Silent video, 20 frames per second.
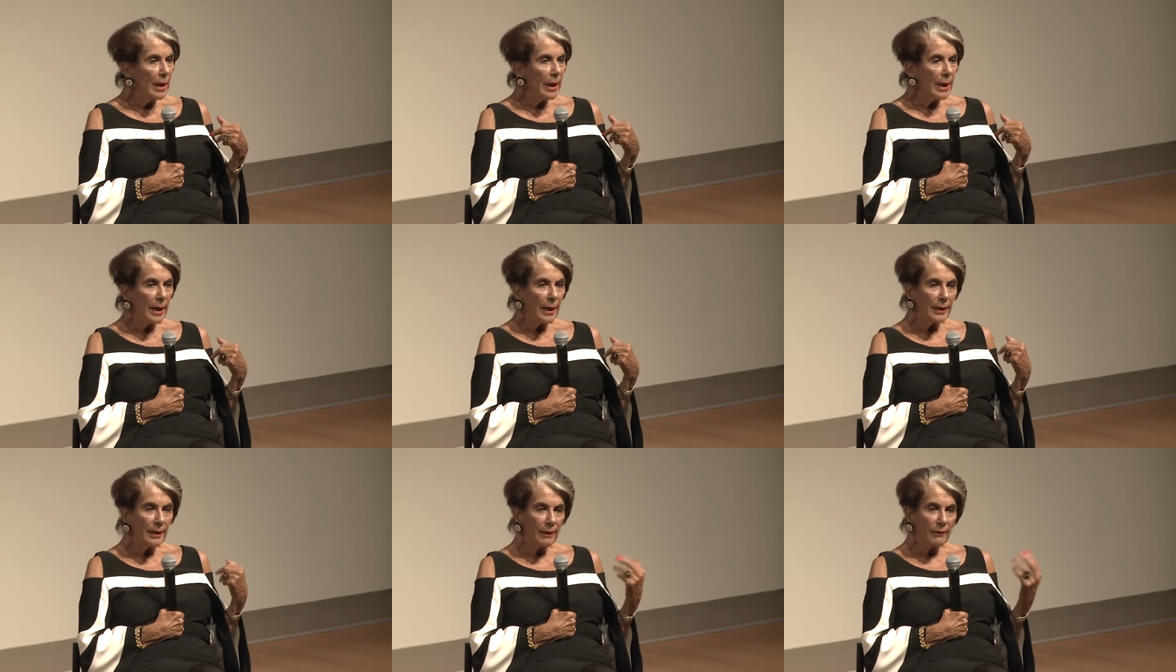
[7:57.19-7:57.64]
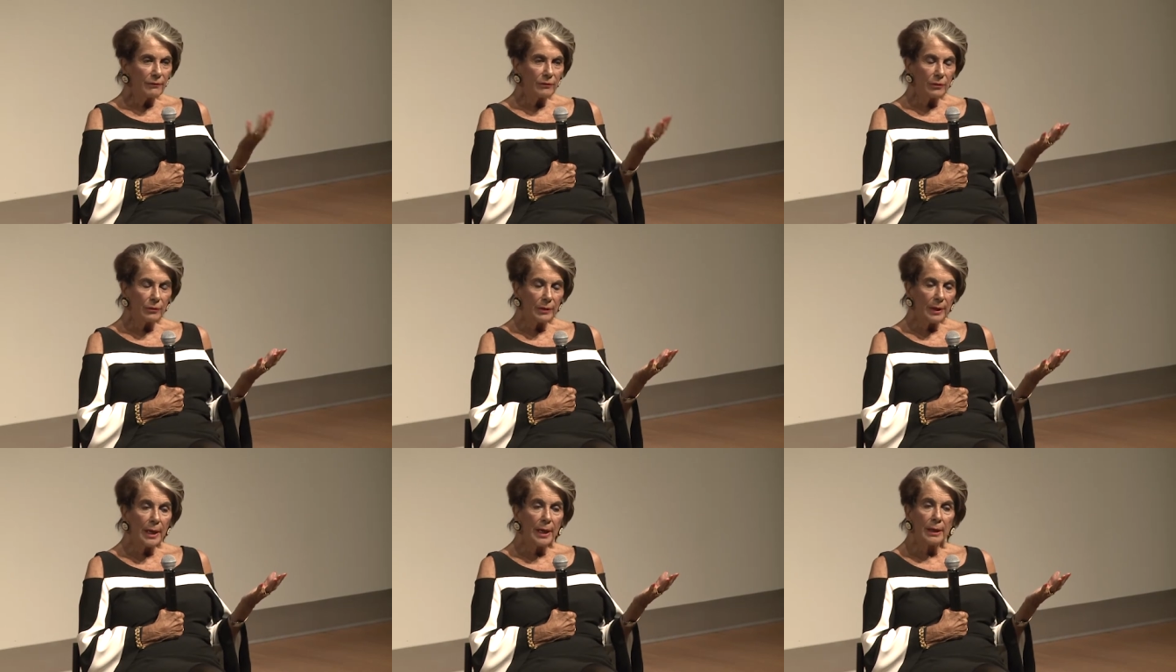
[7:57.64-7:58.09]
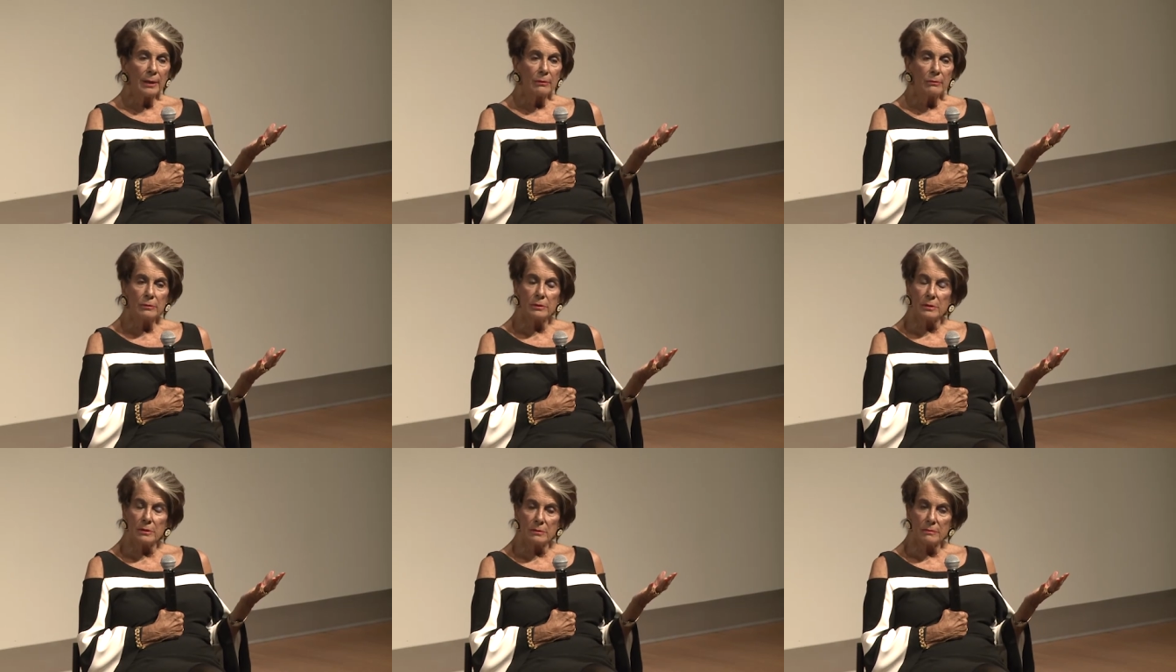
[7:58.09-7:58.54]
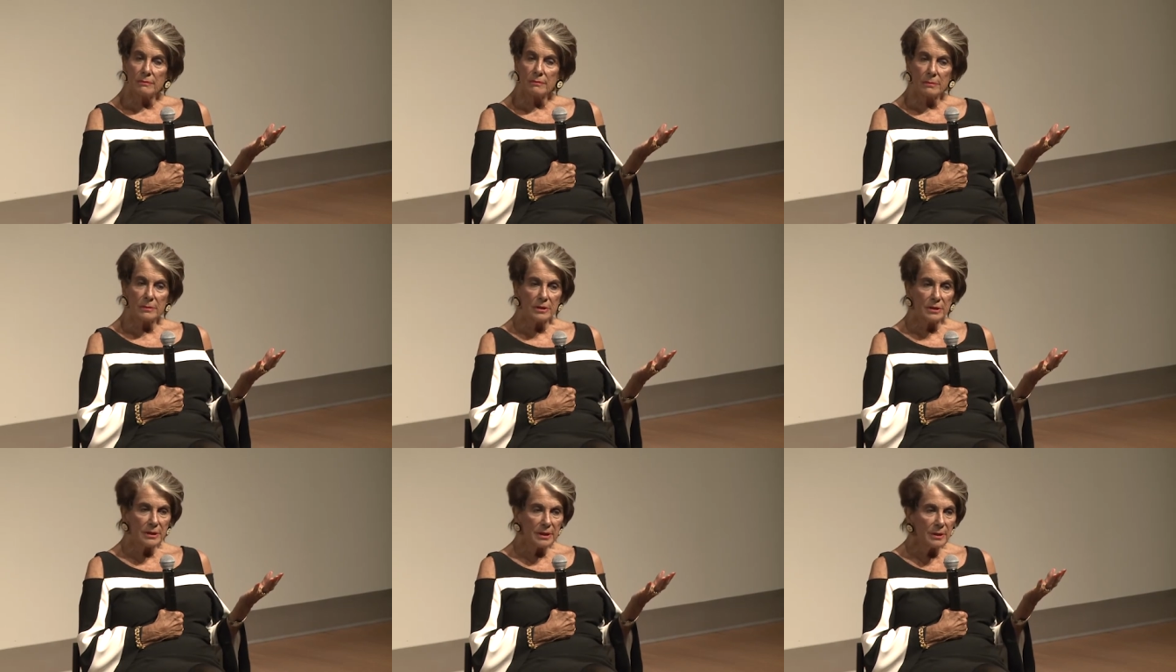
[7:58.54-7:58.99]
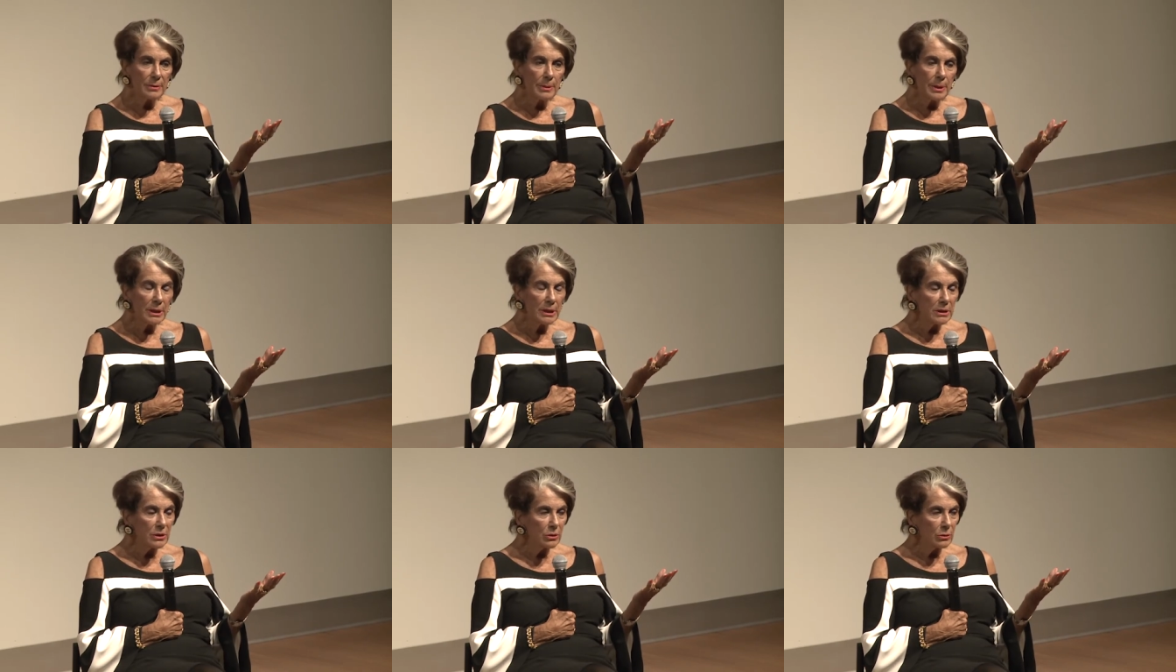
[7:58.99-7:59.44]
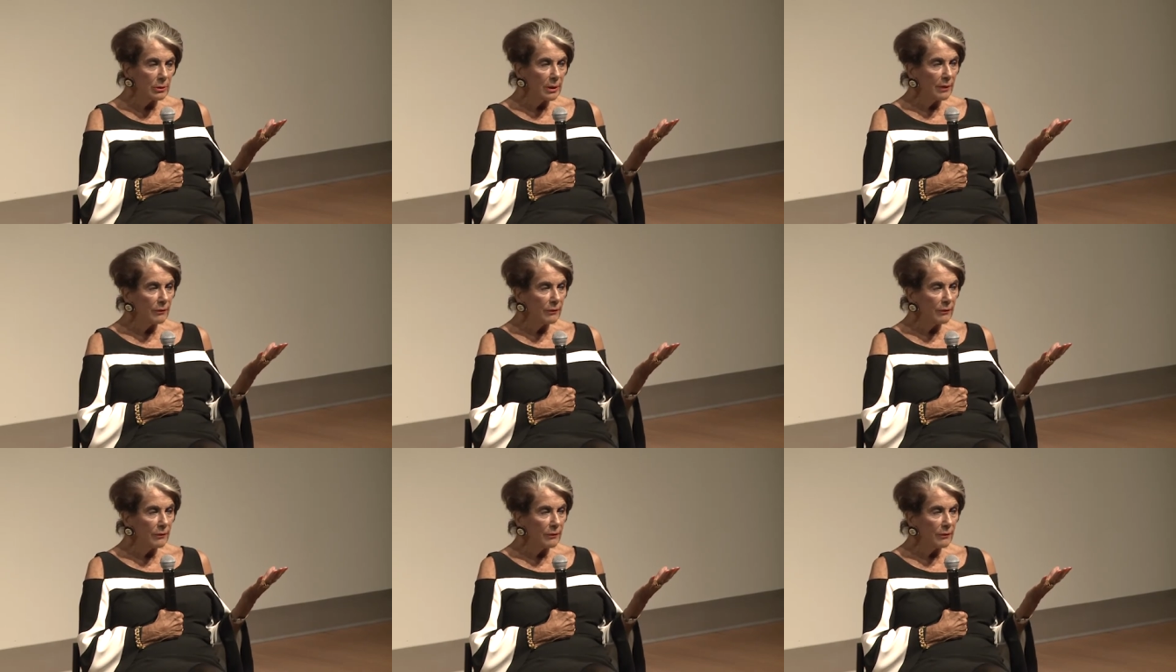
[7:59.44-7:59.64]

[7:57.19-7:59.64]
And after that, it was cinema history.